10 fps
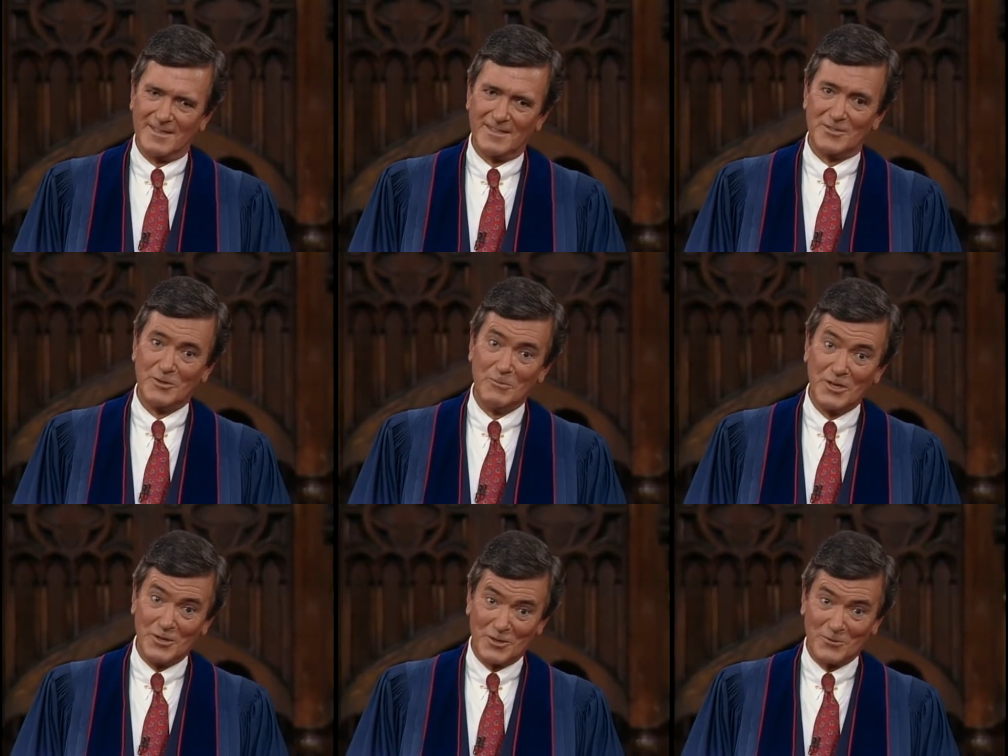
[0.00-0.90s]
is
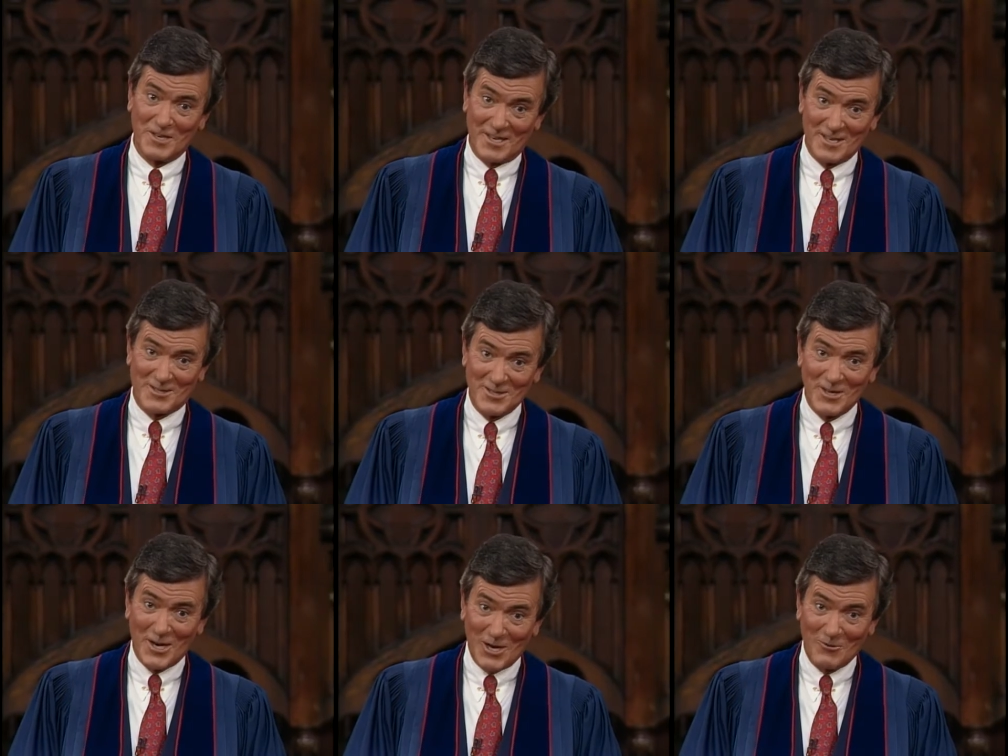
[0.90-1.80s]
diminished when it gets
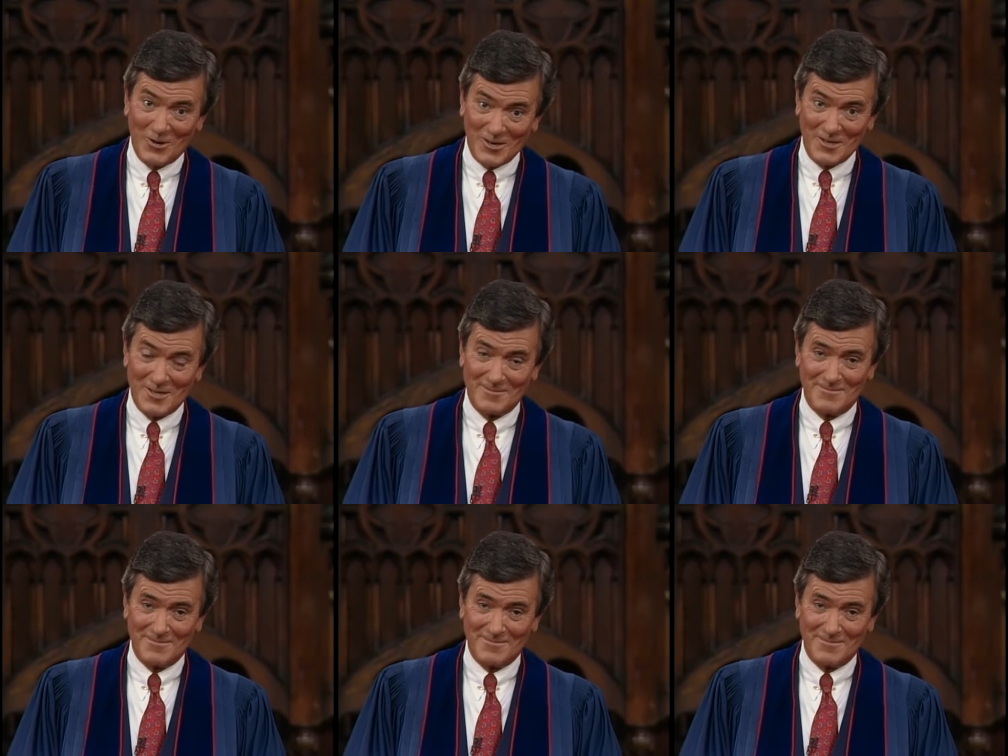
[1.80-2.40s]
into hot water.